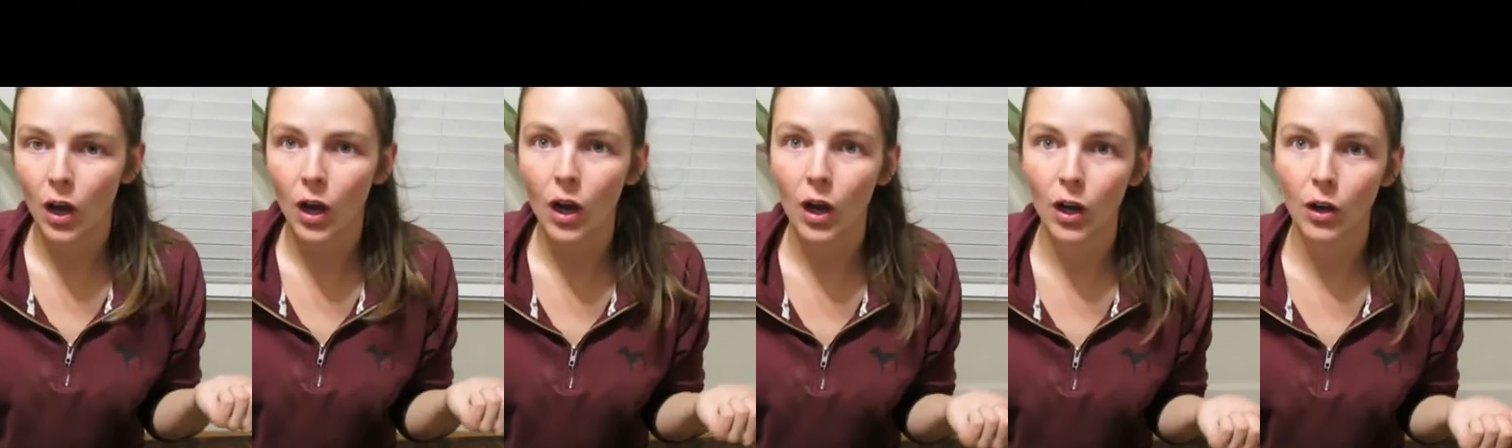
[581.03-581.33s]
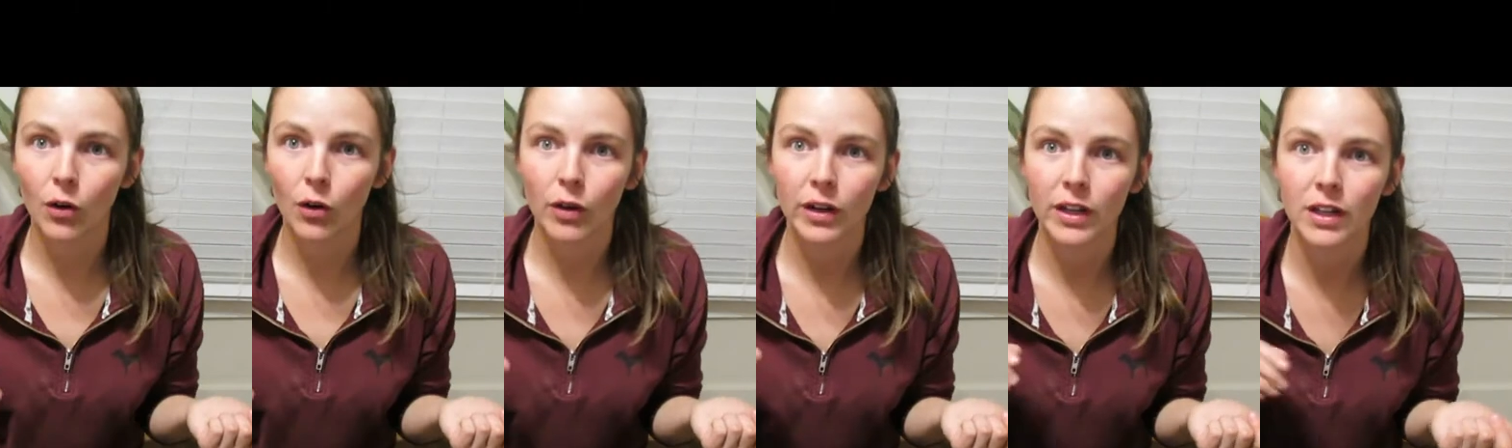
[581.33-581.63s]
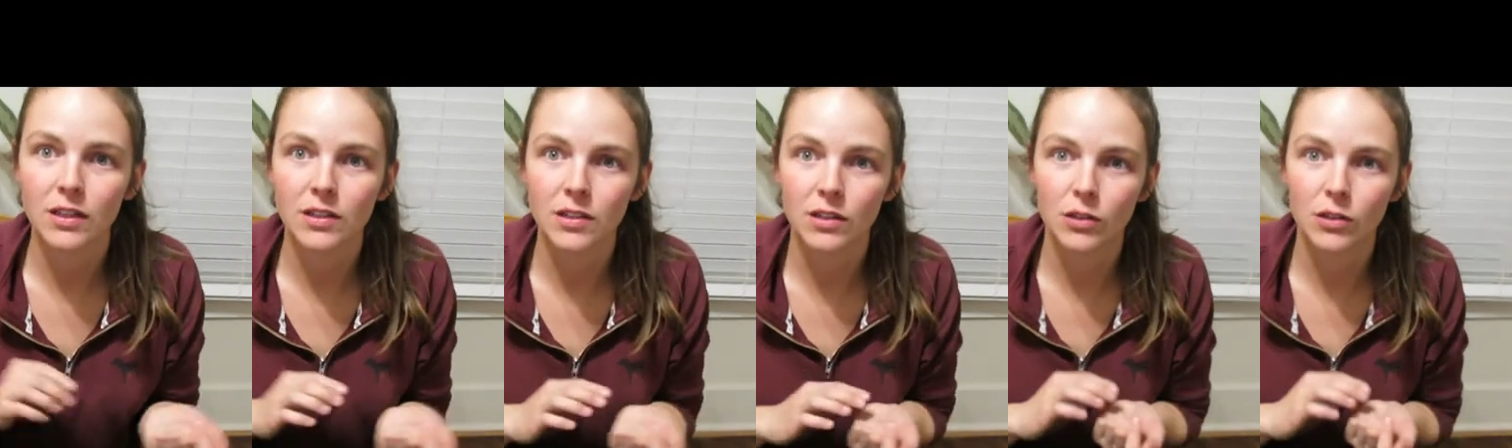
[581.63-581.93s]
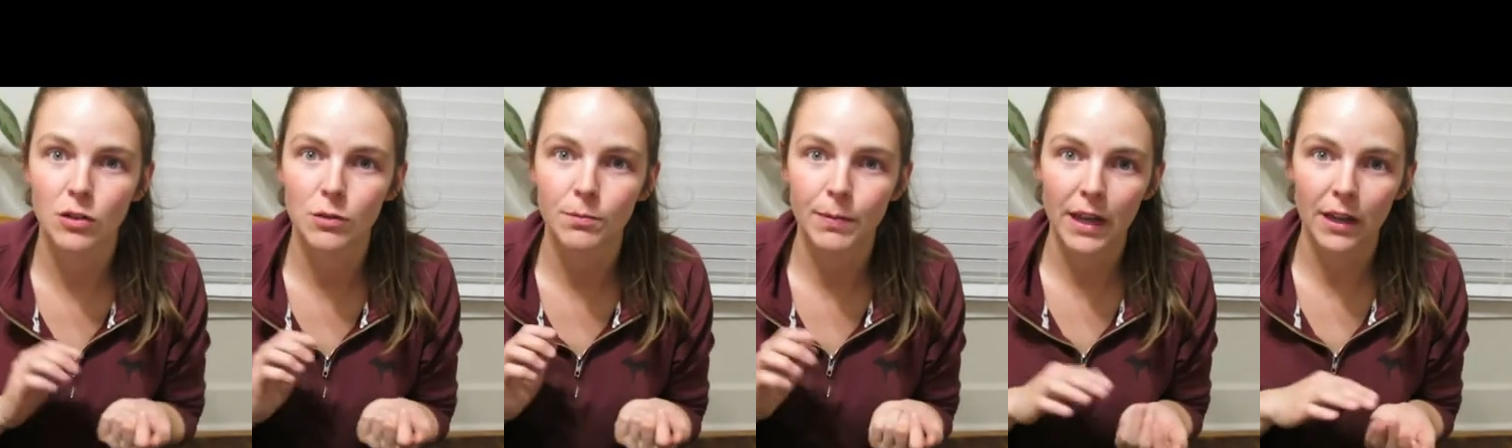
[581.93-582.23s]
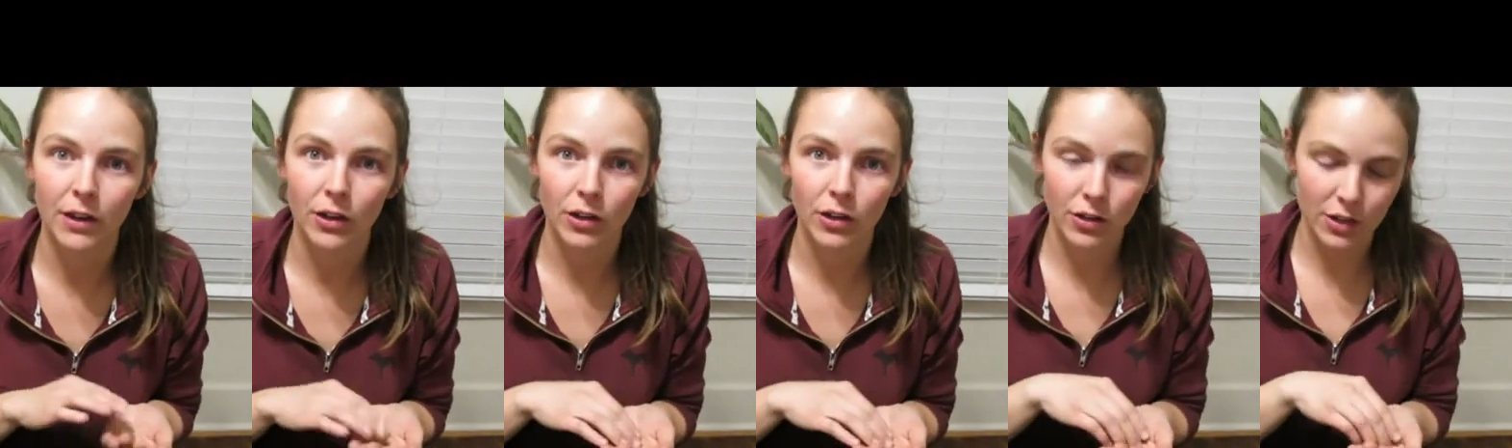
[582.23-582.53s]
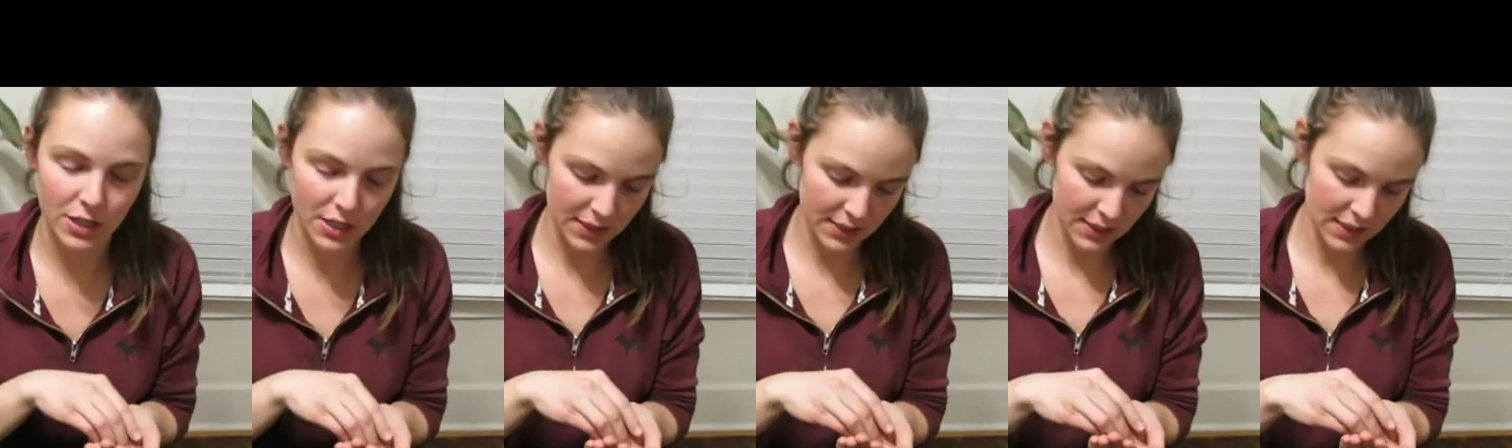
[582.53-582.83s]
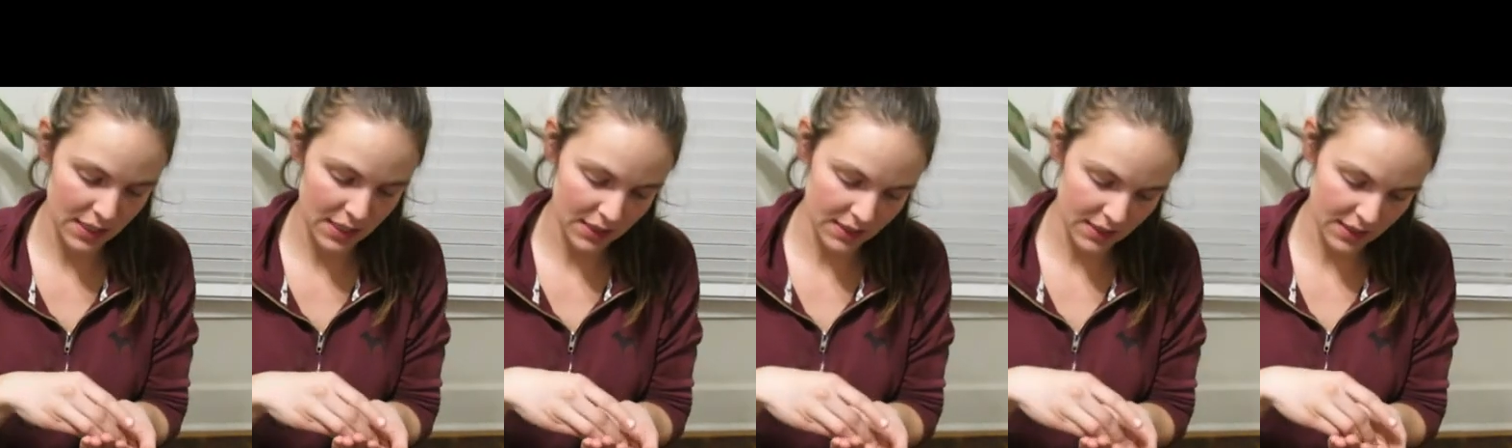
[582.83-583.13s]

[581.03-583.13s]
According to Baker Creek Seeds,